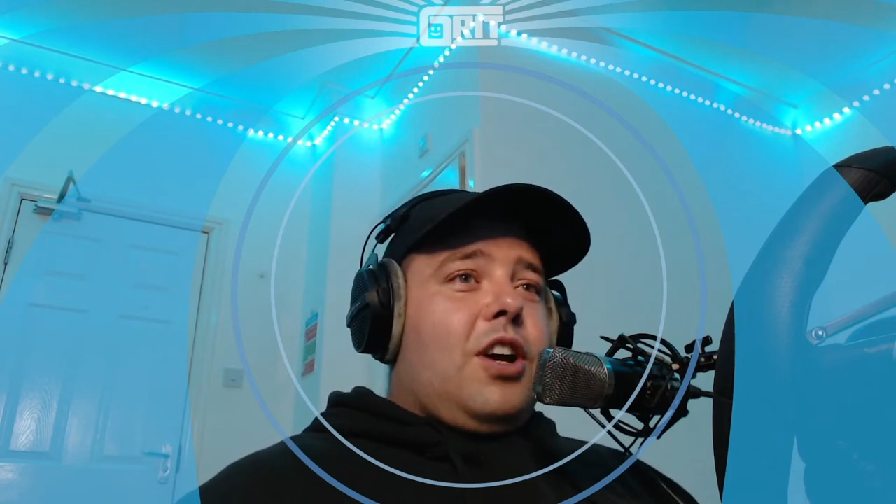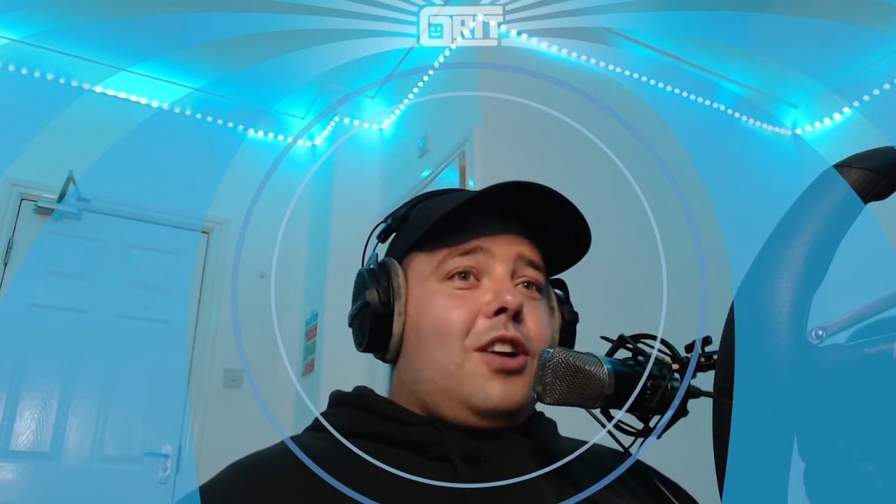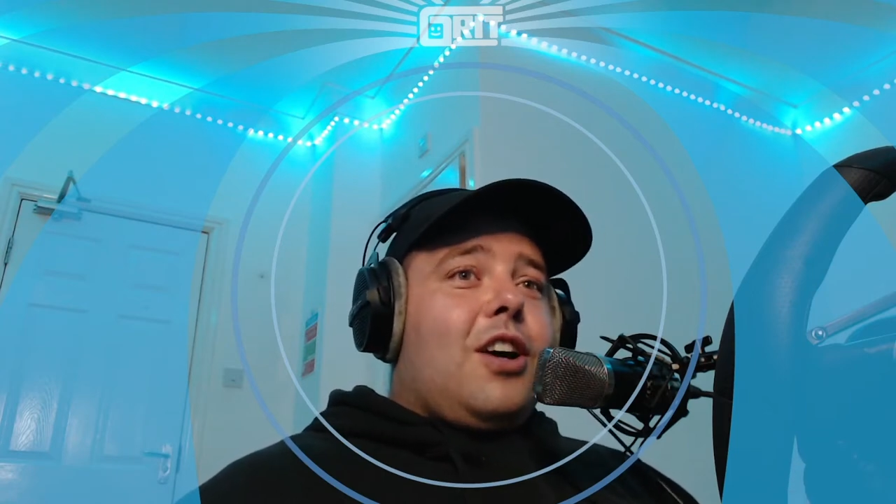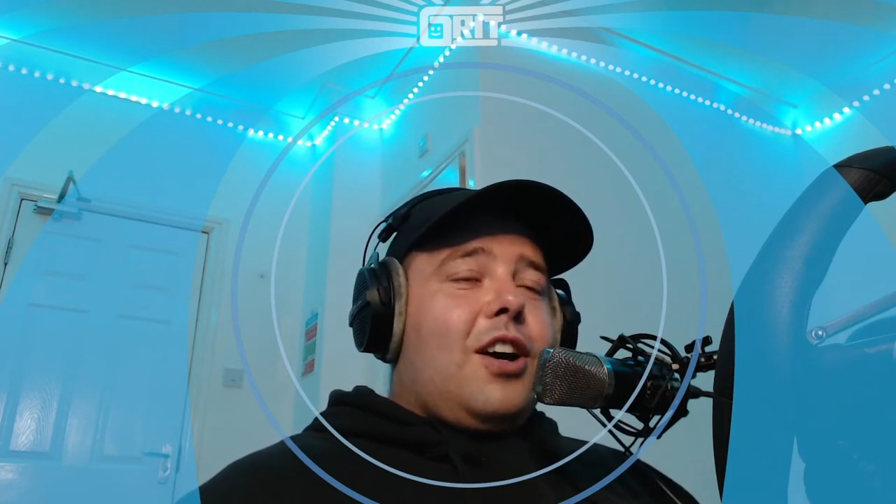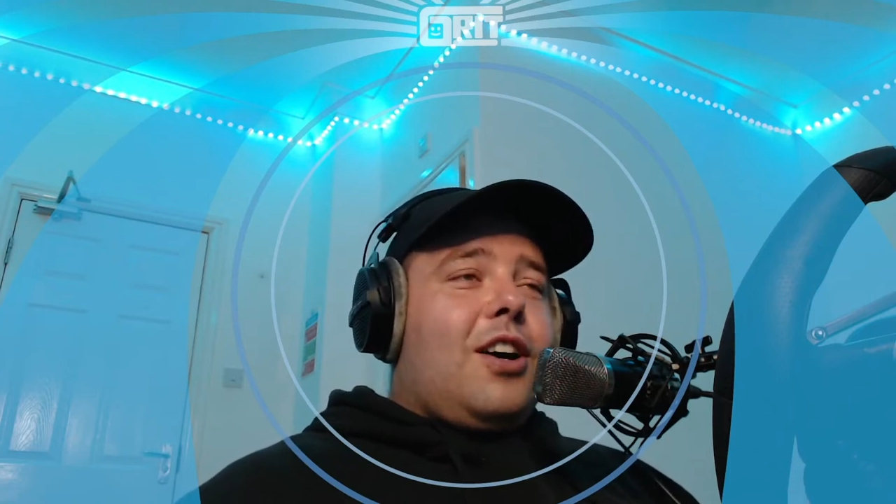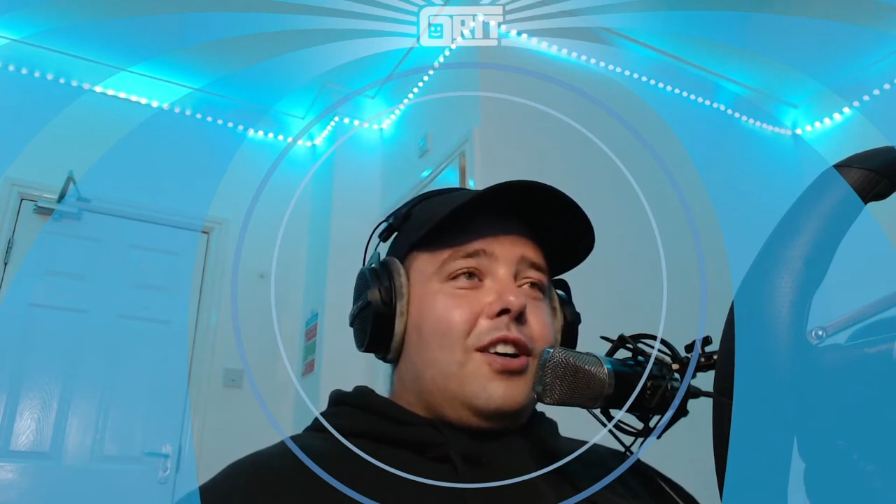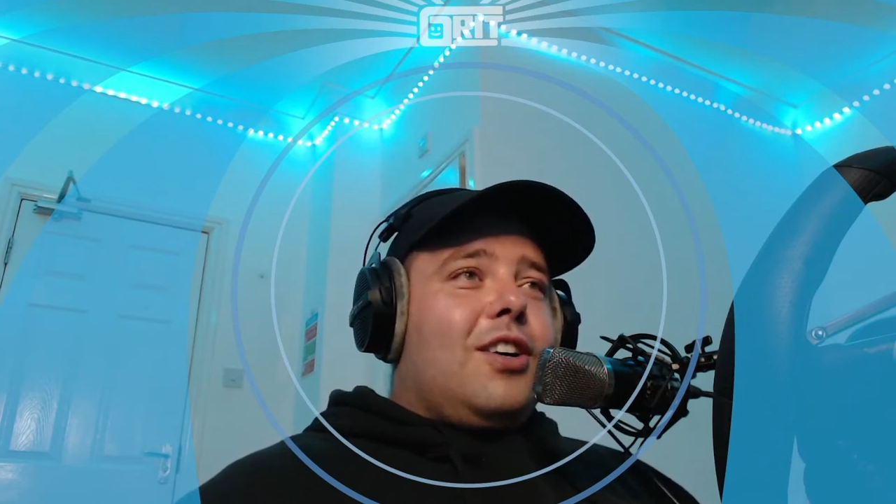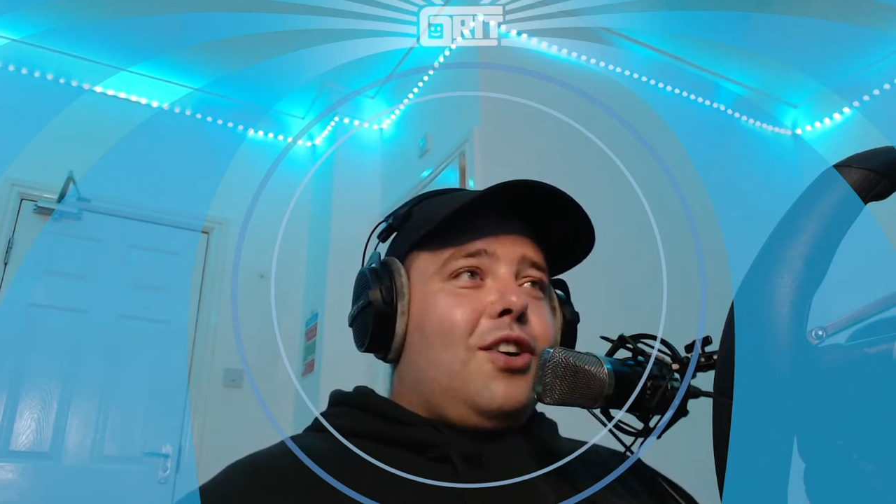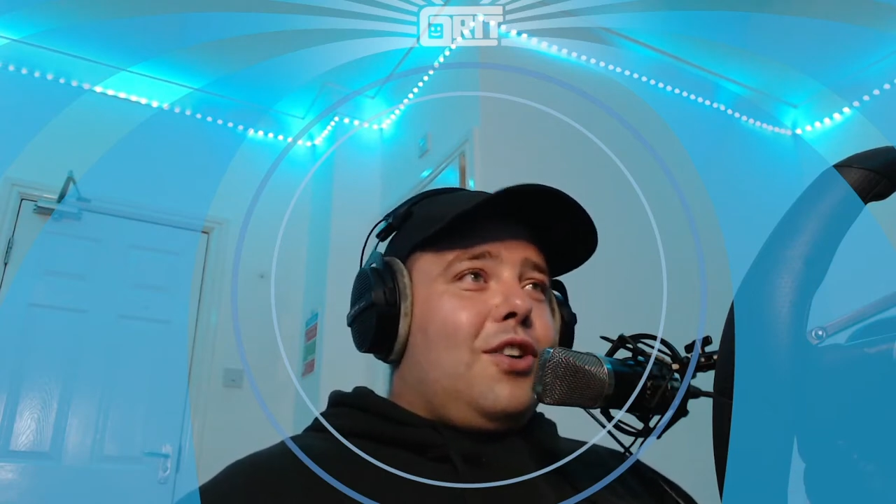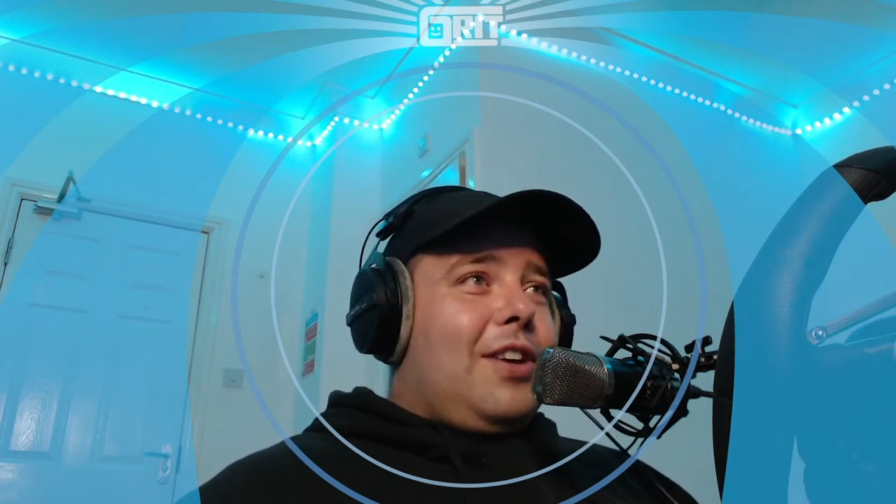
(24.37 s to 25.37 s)
a car
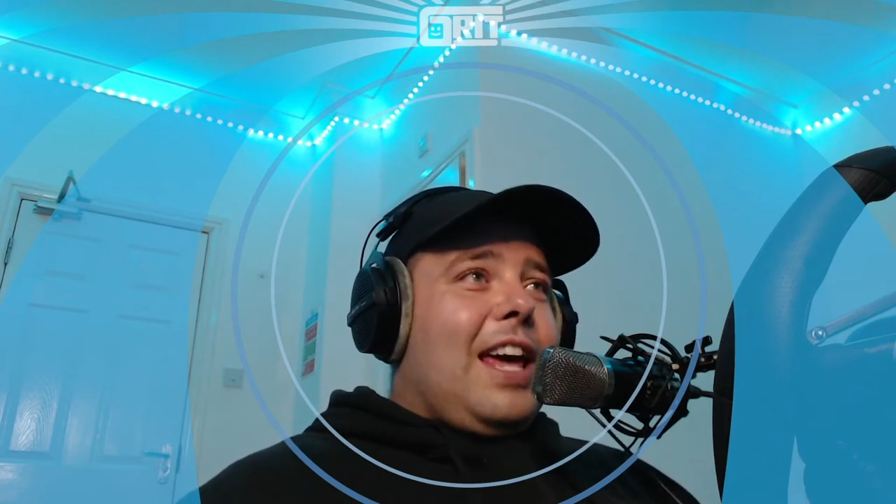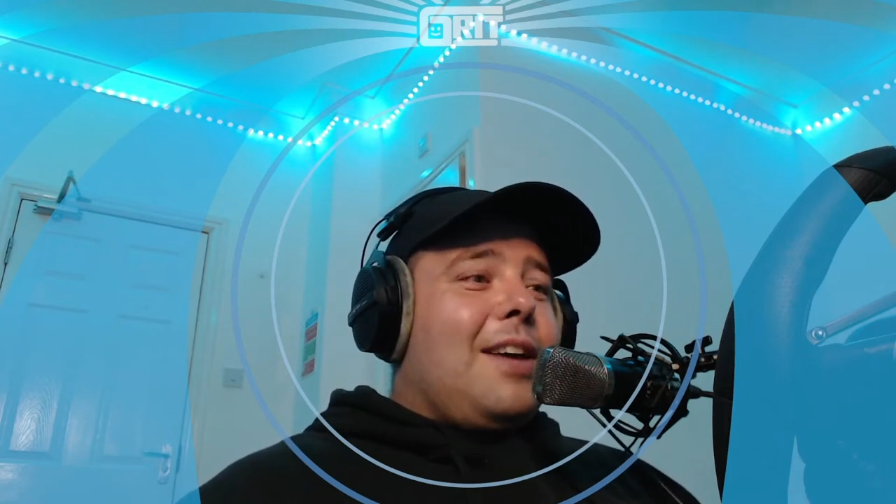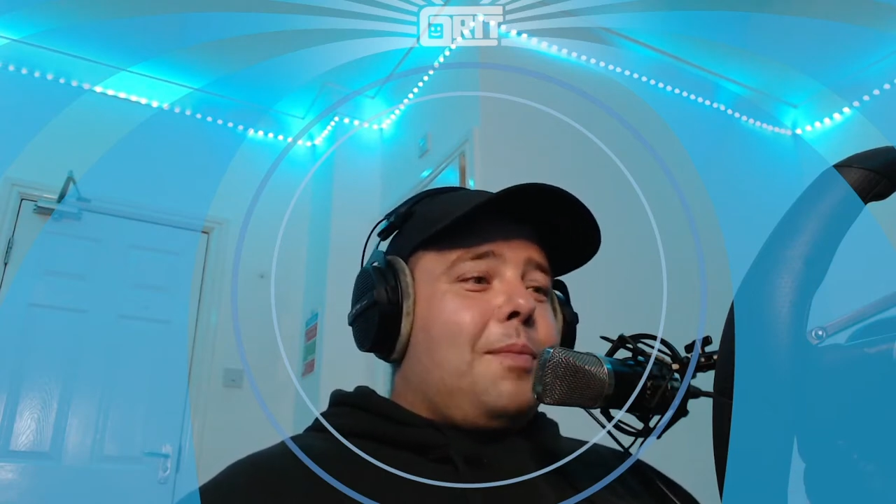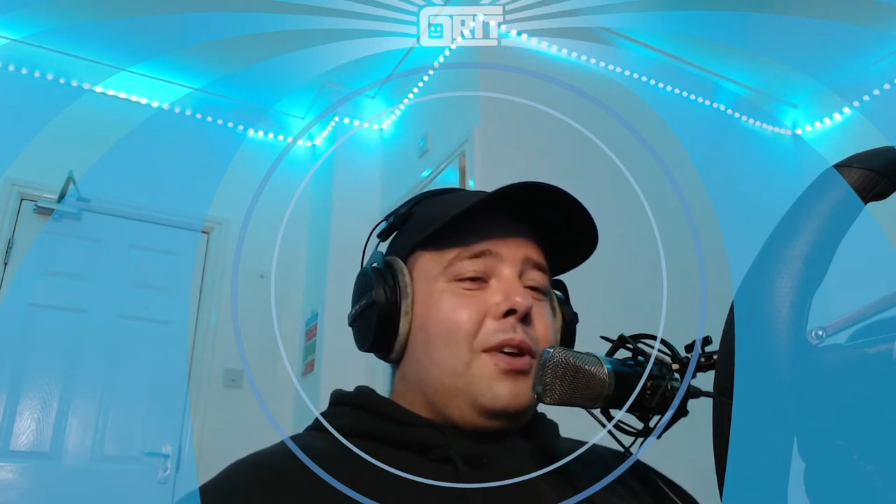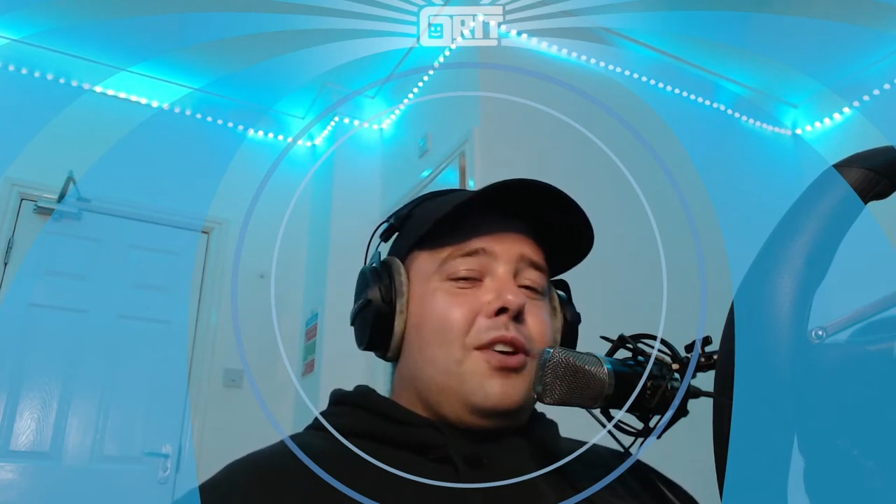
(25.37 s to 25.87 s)
on a game